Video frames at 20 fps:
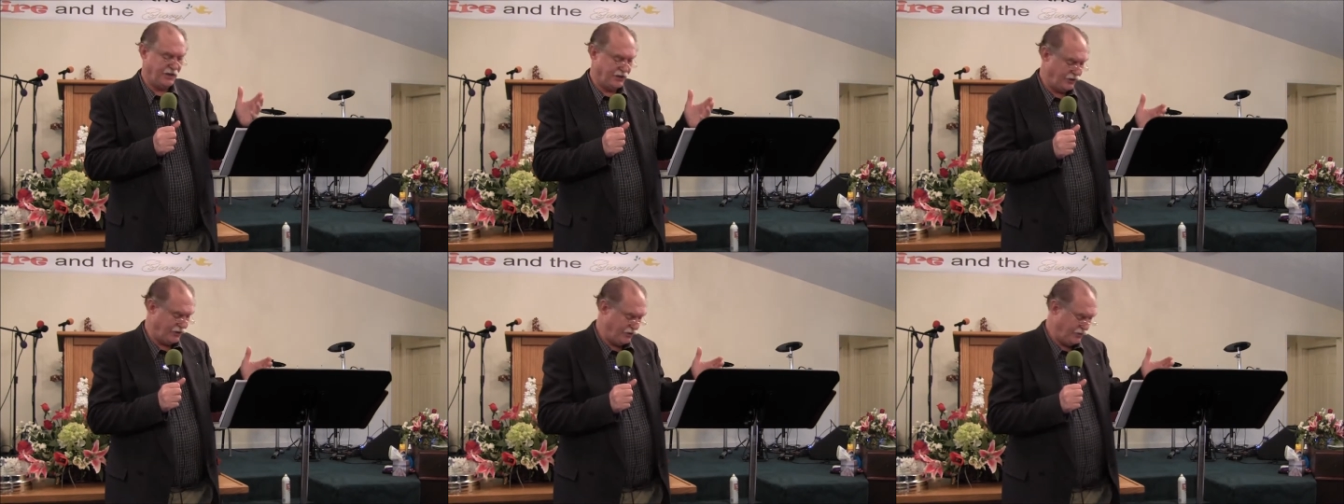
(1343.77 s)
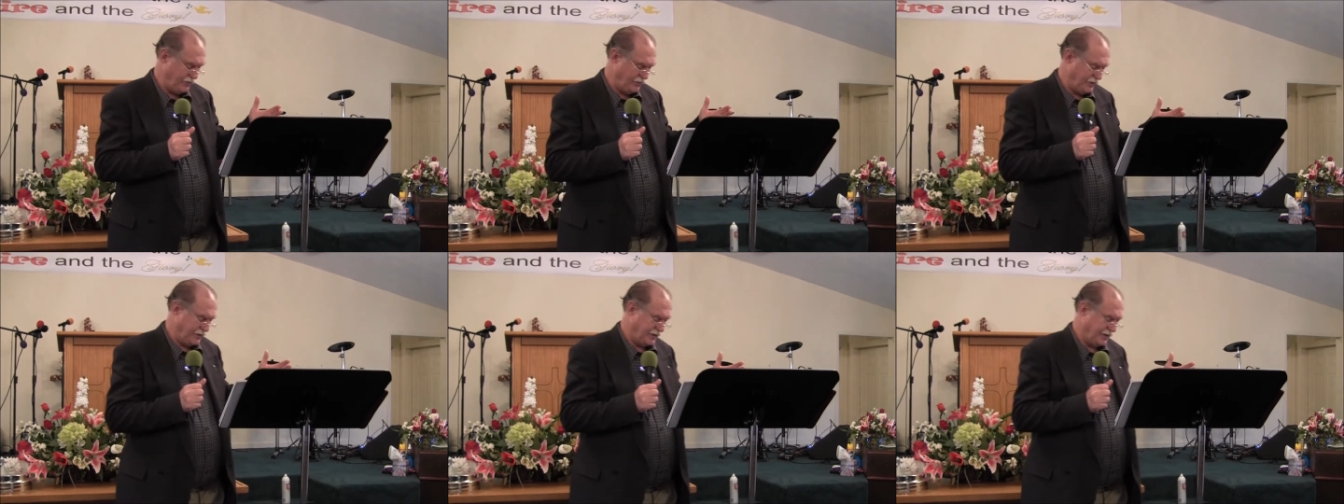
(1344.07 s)
He
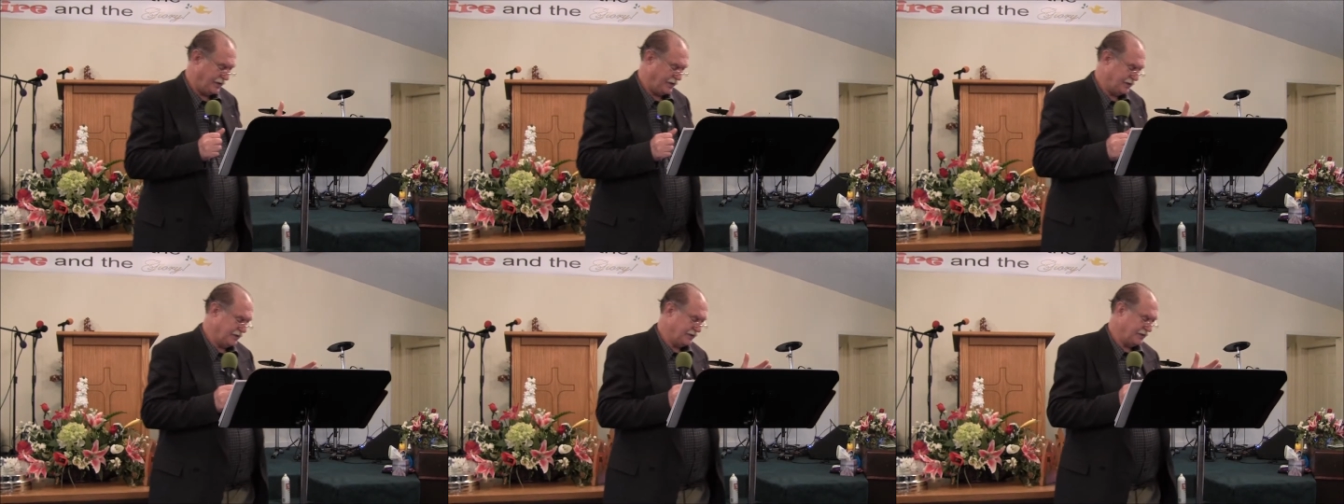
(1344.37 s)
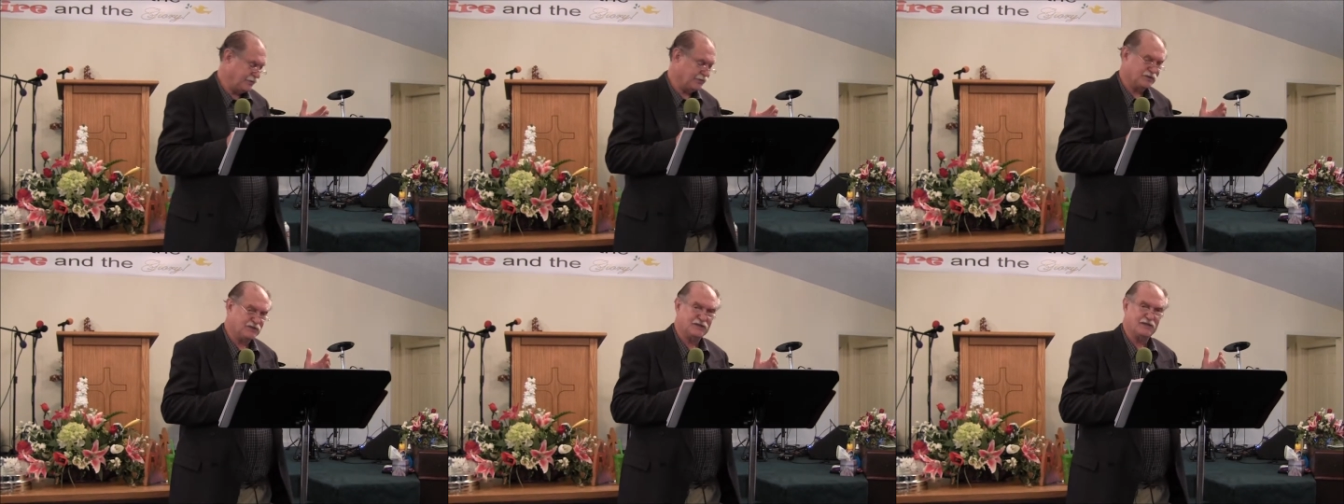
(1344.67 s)
knew that
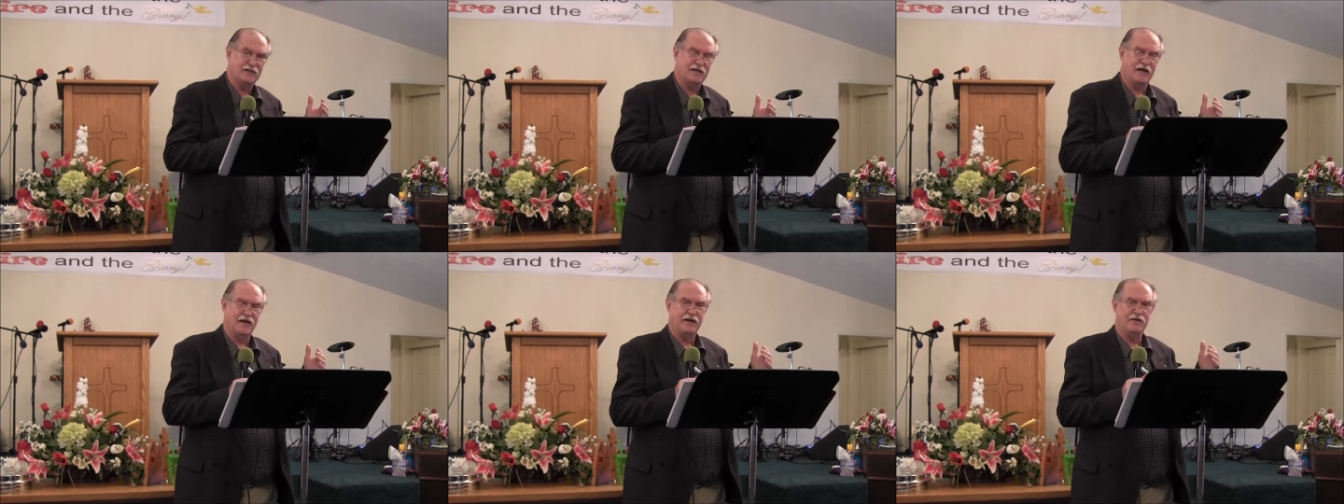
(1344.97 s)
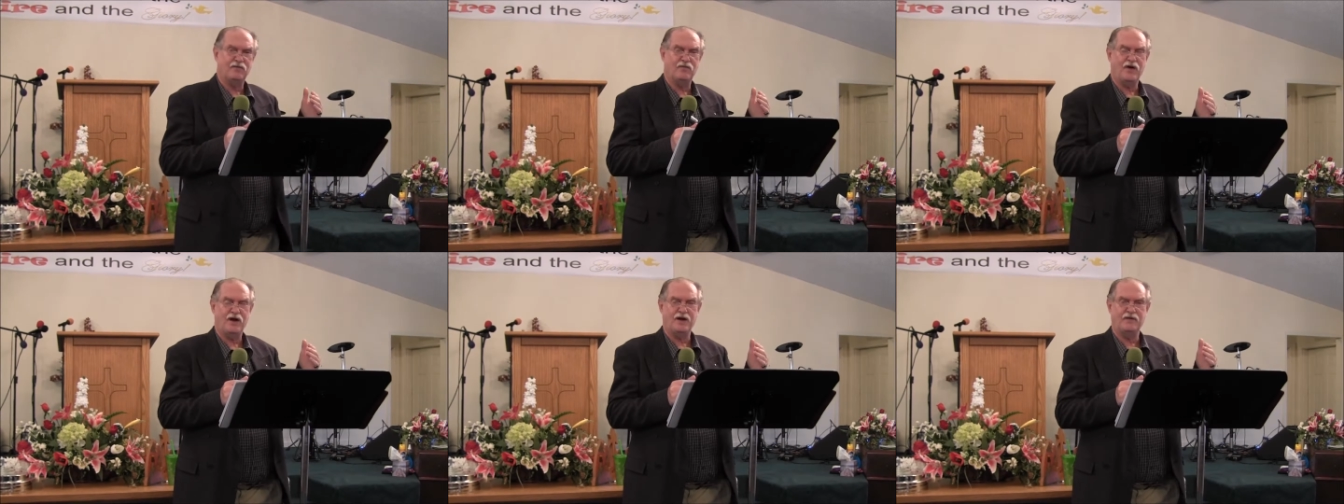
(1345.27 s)
it was
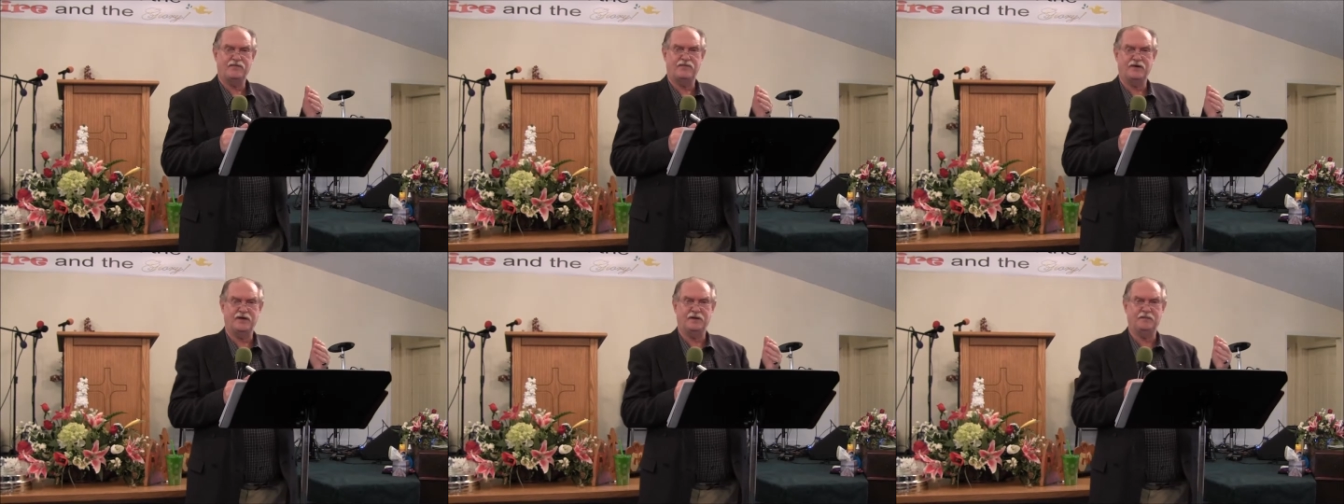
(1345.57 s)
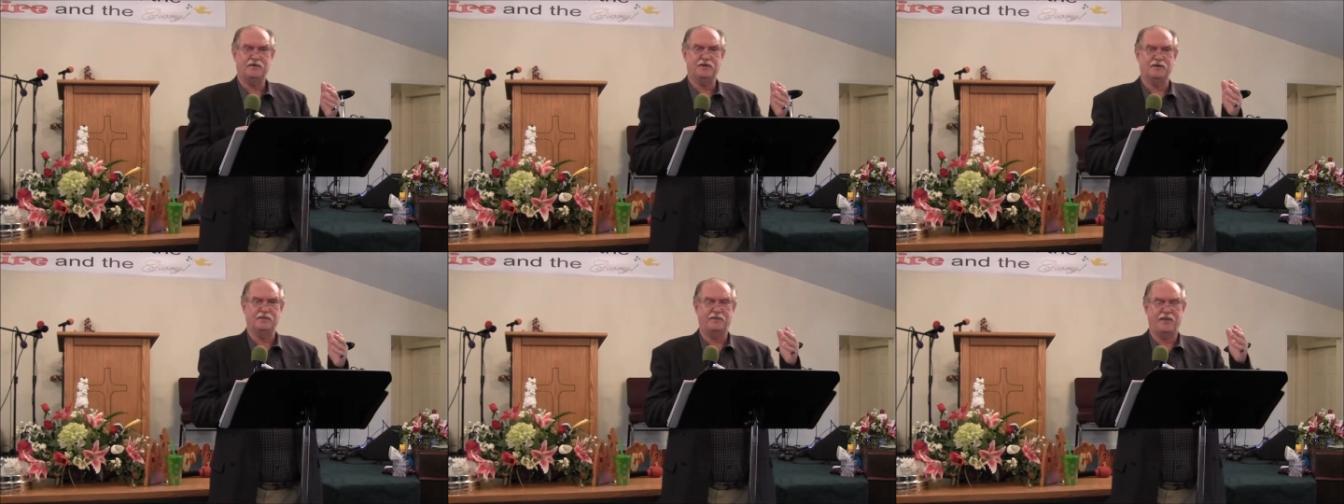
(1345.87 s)
getting ready for
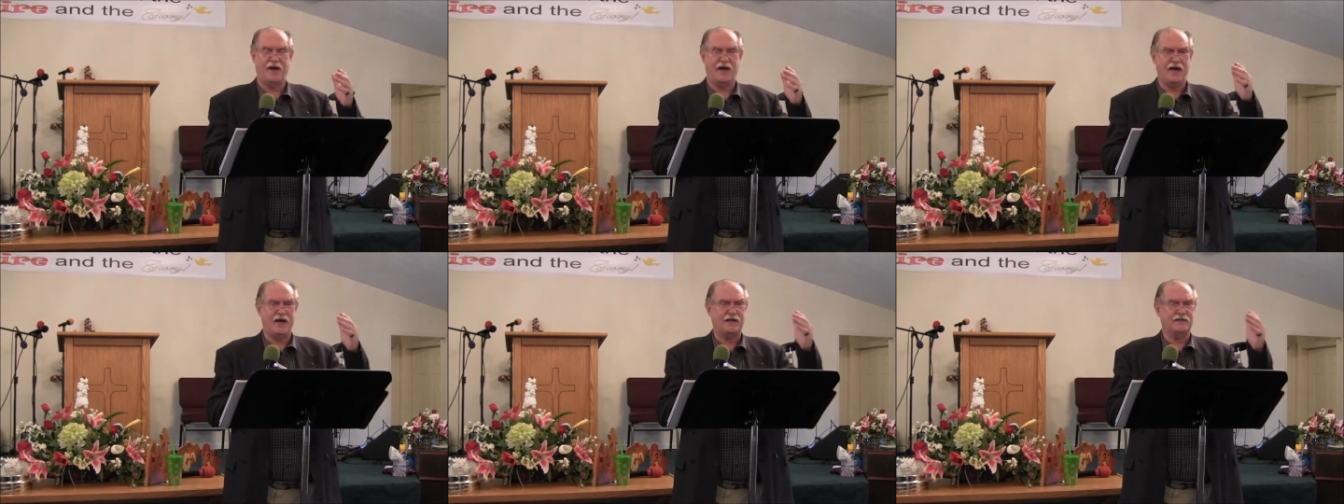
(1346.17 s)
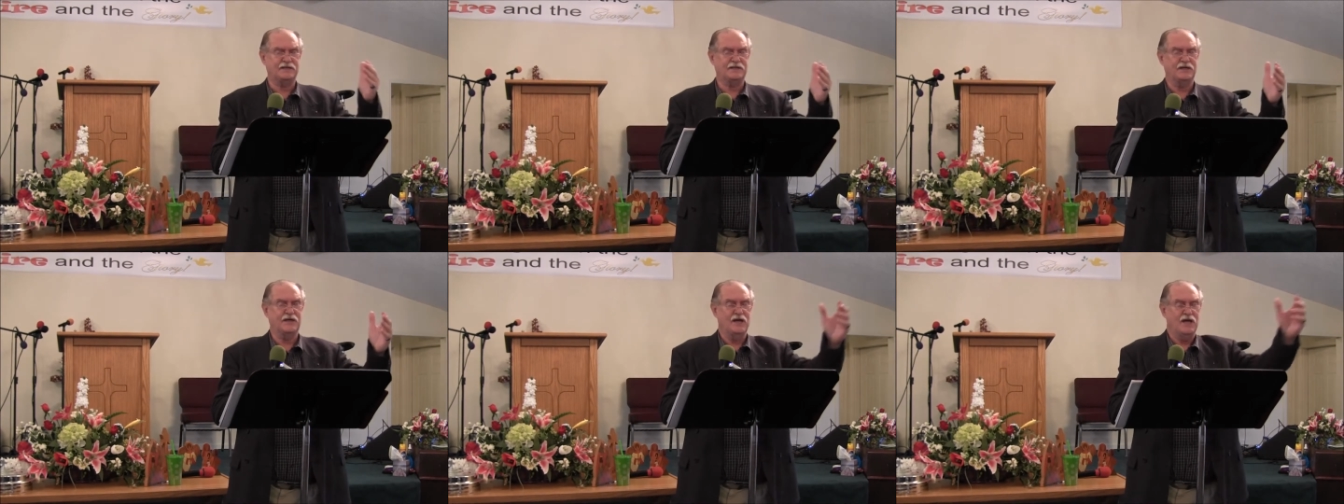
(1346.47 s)
him to
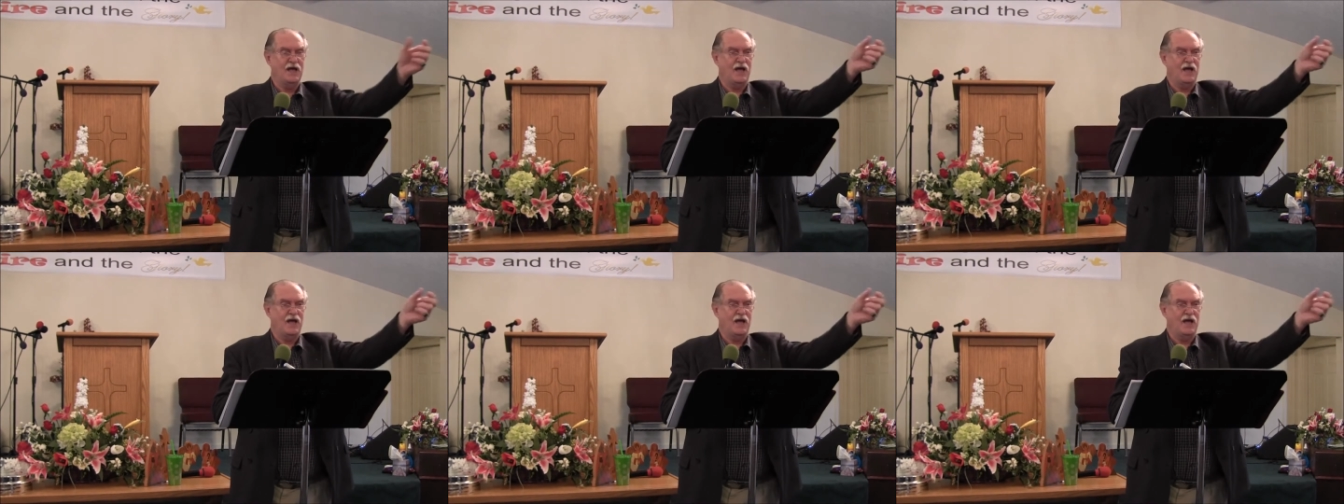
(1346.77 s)
pass,